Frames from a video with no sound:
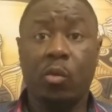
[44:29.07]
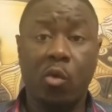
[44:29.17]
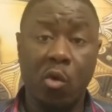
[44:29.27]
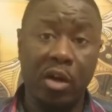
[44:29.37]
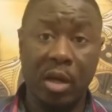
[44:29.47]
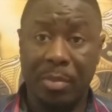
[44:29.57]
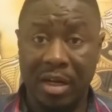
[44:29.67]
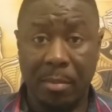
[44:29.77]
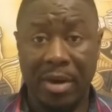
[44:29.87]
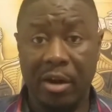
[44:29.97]
growing up
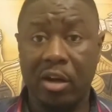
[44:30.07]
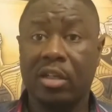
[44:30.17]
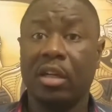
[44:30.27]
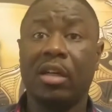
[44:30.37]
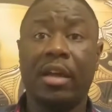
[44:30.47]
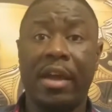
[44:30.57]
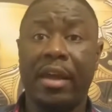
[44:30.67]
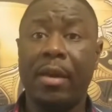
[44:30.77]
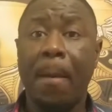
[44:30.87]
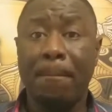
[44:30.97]
in America
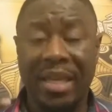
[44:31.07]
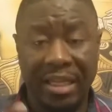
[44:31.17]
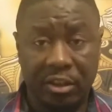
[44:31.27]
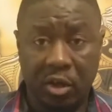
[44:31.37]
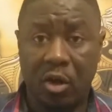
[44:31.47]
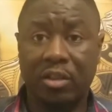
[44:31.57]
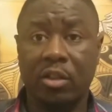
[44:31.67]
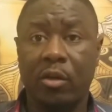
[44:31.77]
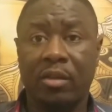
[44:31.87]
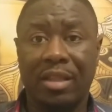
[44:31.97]
and being taught
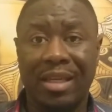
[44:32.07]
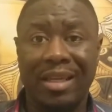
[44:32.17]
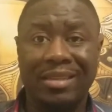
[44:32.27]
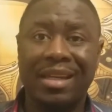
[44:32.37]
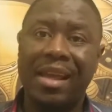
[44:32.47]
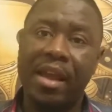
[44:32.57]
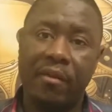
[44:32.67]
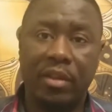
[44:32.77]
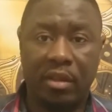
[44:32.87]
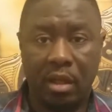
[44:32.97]
certain things and that
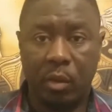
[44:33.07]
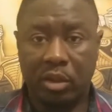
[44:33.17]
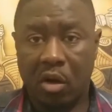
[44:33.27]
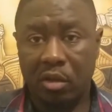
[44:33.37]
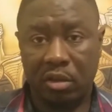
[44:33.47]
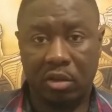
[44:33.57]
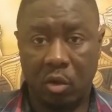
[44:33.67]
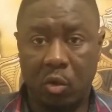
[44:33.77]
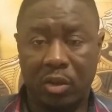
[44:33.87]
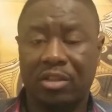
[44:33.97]
everything we taught in
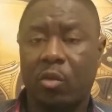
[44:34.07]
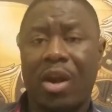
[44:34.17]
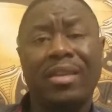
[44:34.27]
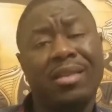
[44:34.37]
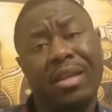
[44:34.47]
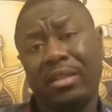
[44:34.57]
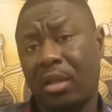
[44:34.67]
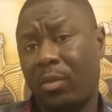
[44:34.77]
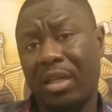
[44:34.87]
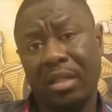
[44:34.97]
school is the right things
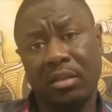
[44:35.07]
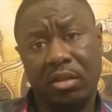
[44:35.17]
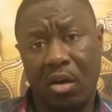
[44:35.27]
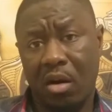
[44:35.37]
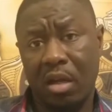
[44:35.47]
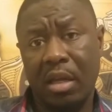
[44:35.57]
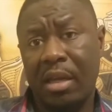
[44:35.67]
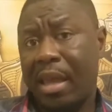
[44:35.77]
that we getting taught.